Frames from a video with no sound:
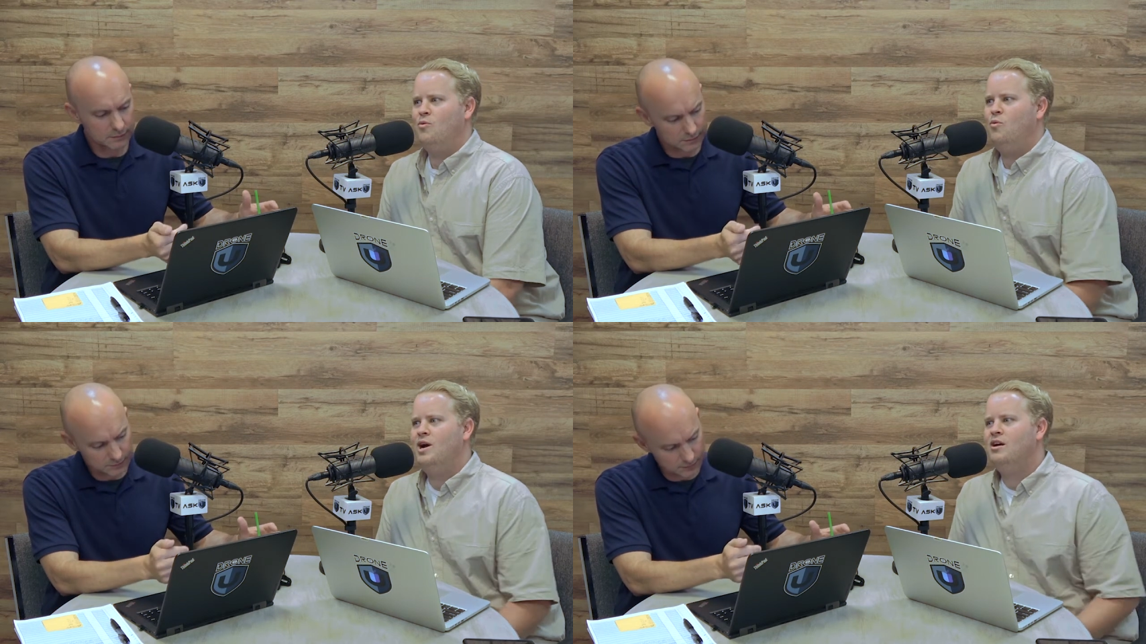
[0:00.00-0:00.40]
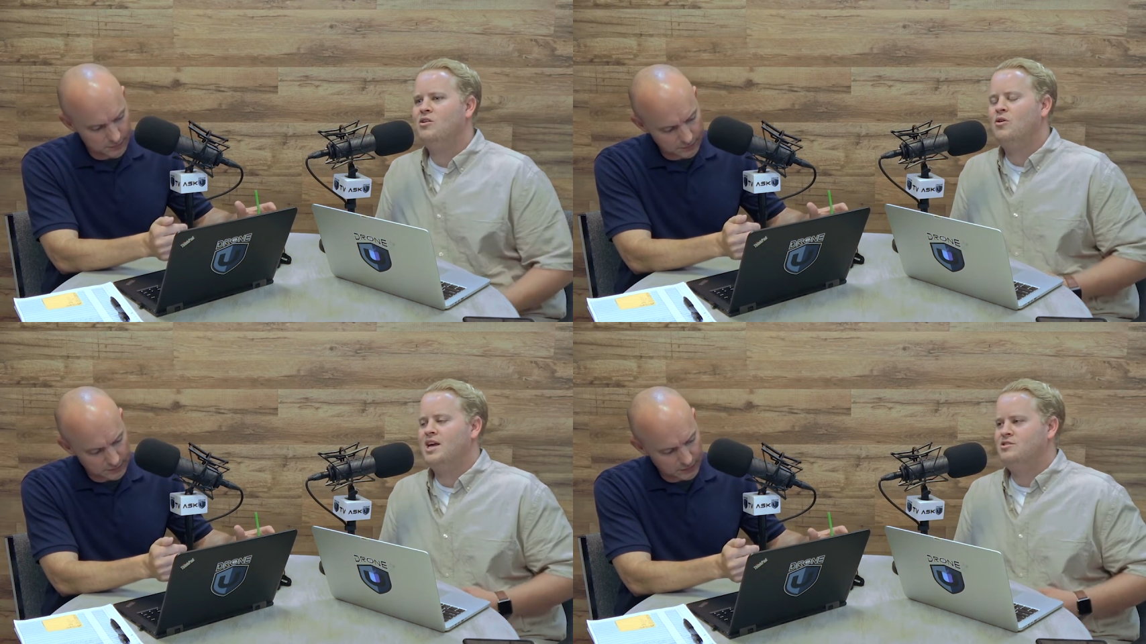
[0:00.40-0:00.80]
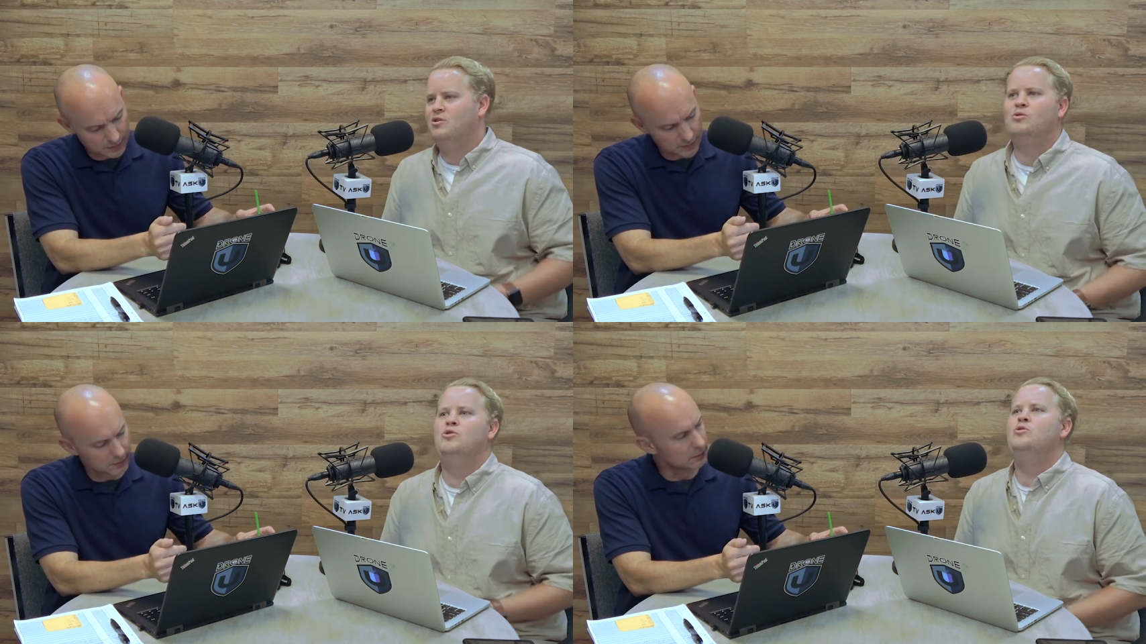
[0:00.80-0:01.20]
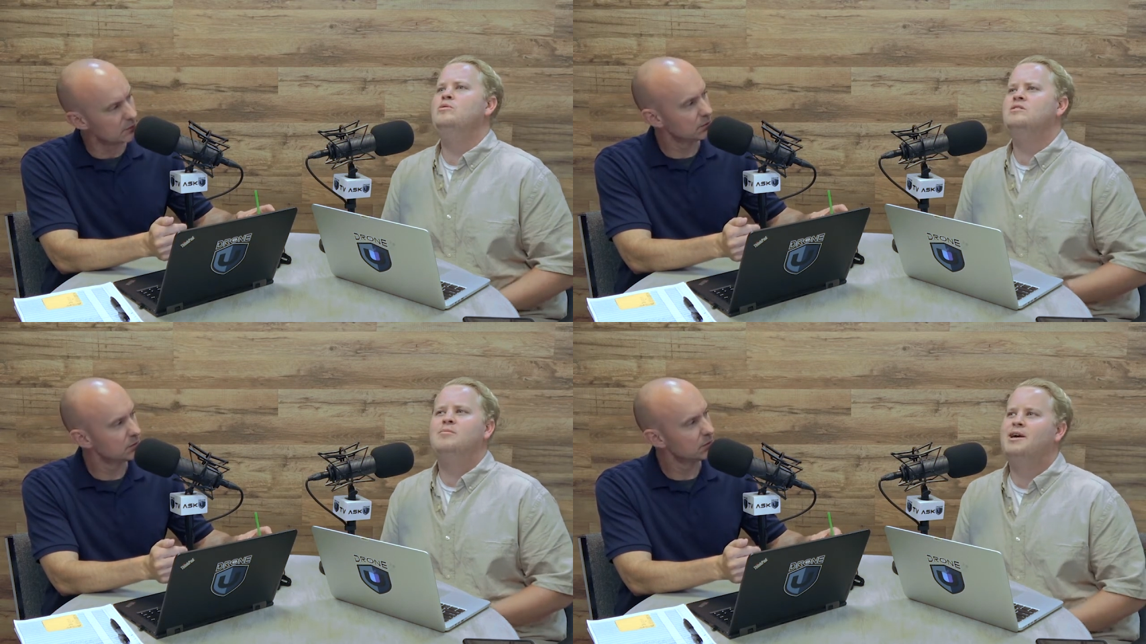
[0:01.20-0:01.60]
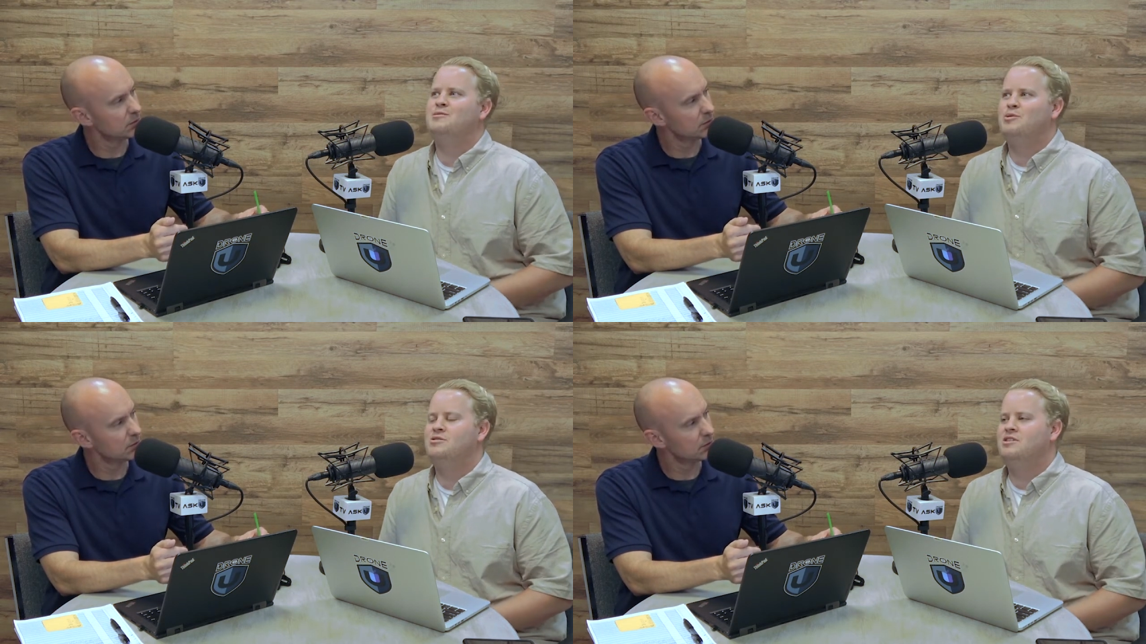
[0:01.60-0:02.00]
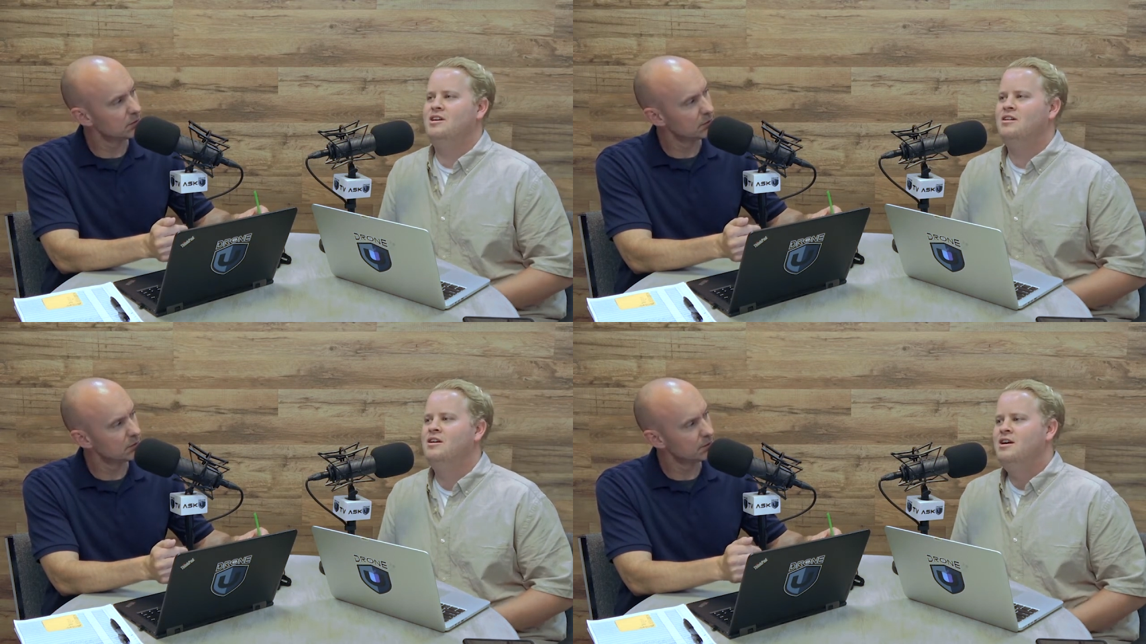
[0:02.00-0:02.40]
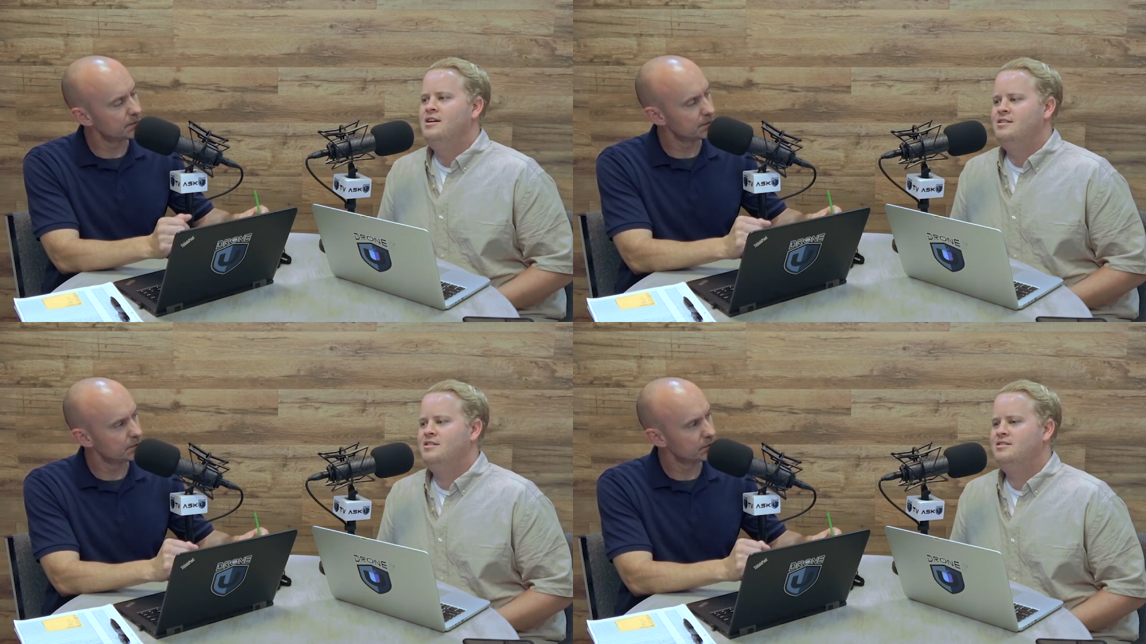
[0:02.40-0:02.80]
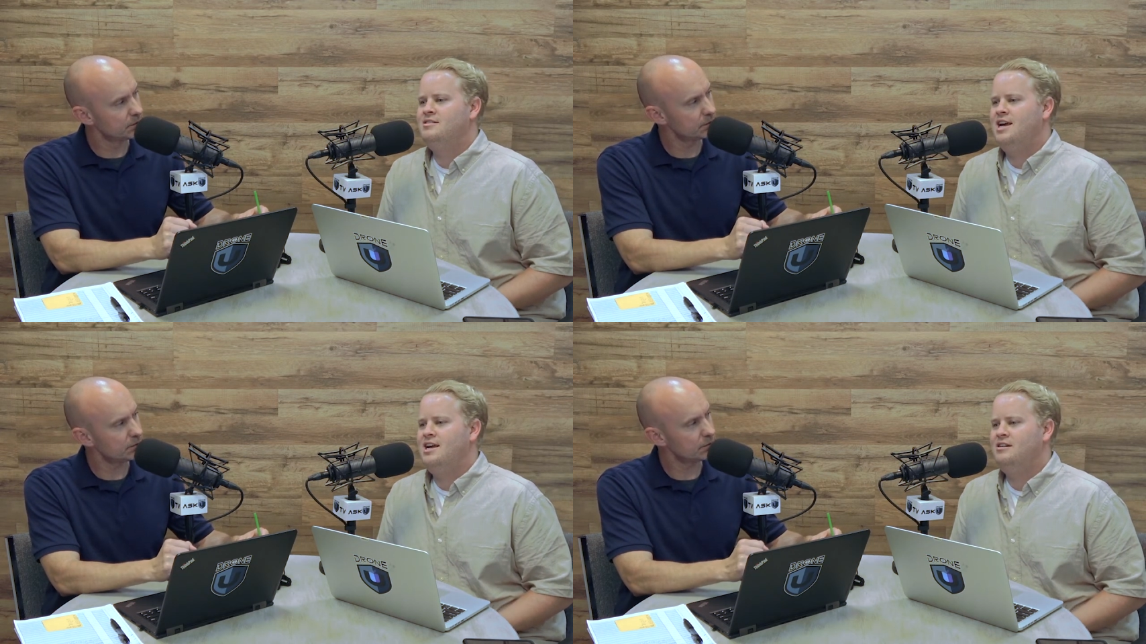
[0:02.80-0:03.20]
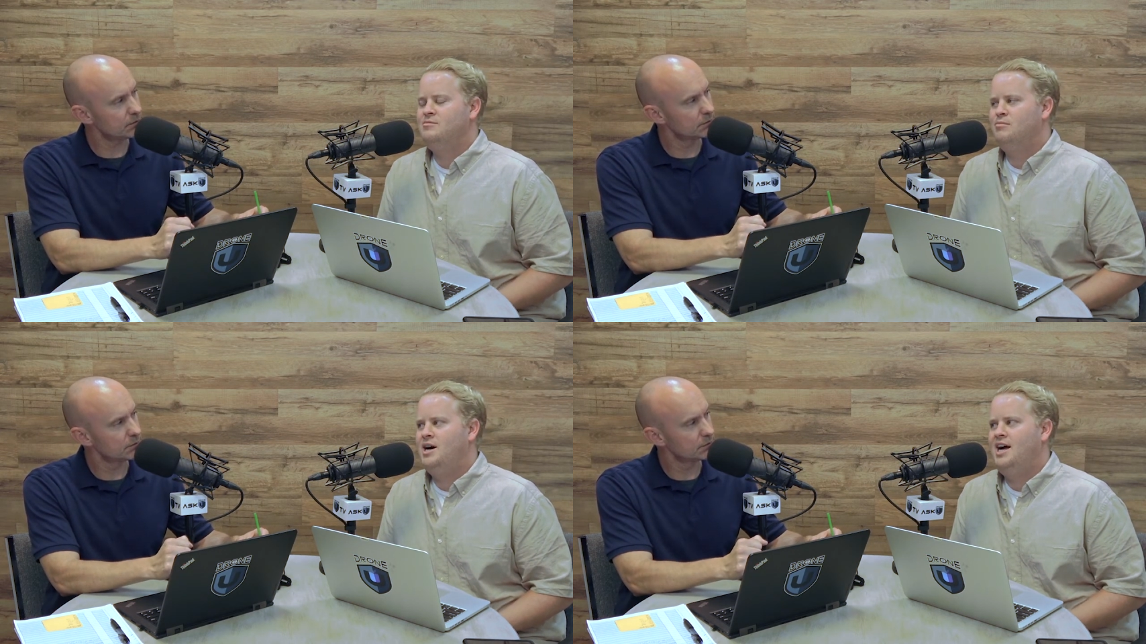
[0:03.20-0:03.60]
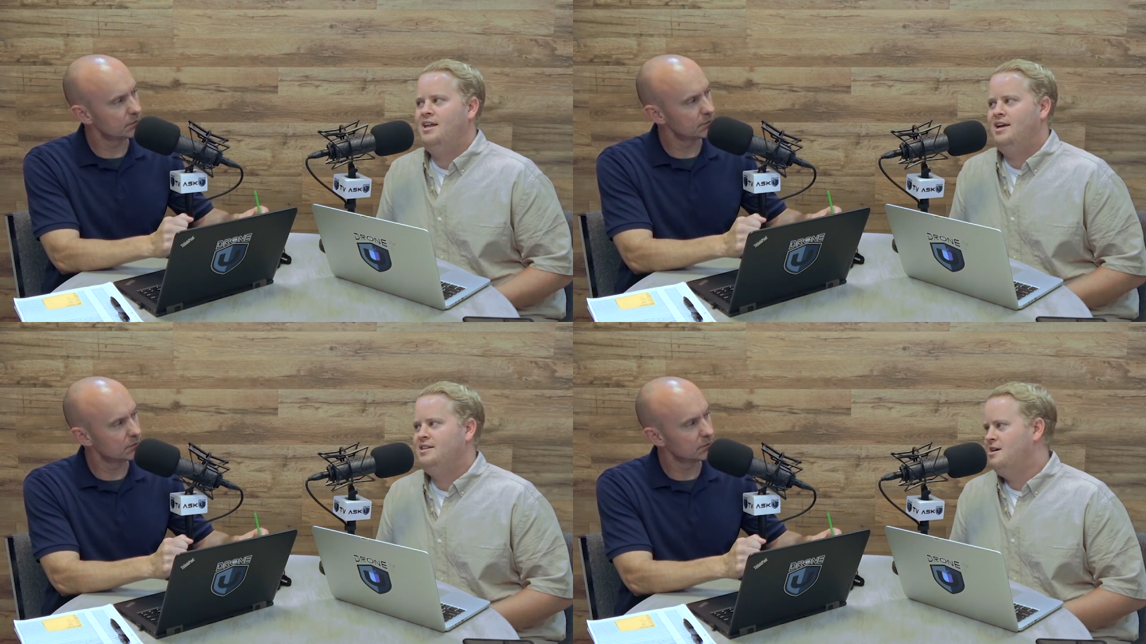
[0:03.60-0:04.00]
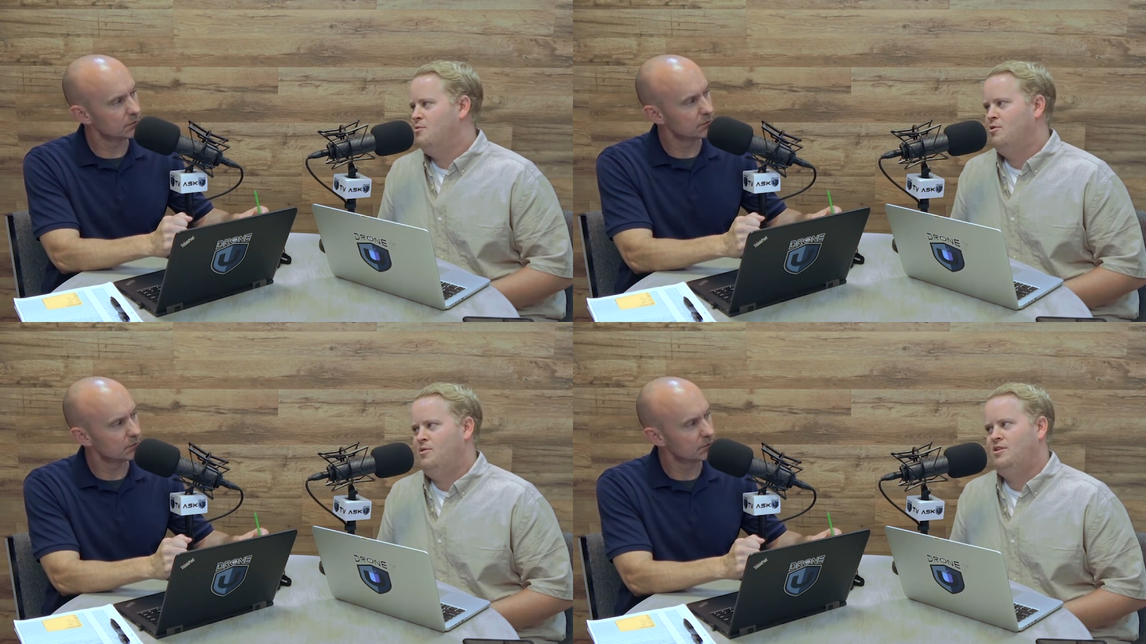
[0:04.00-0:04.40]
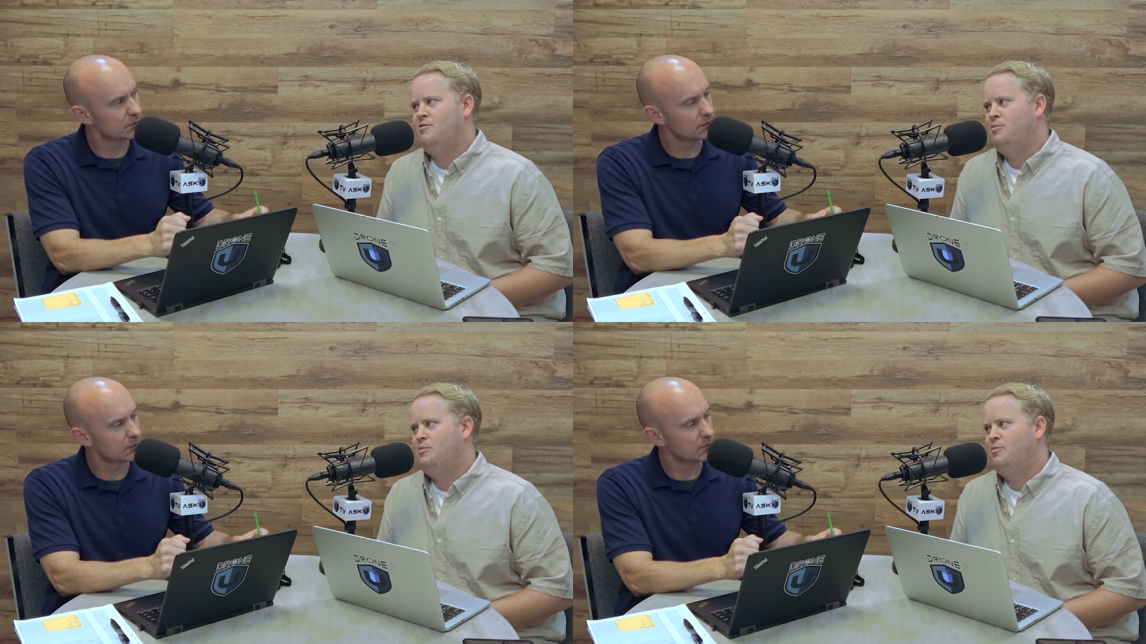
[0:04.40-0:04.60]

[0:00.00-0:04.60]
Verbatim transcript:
Speaker 1: where? Okay, so who is the best person to send my like demo reel?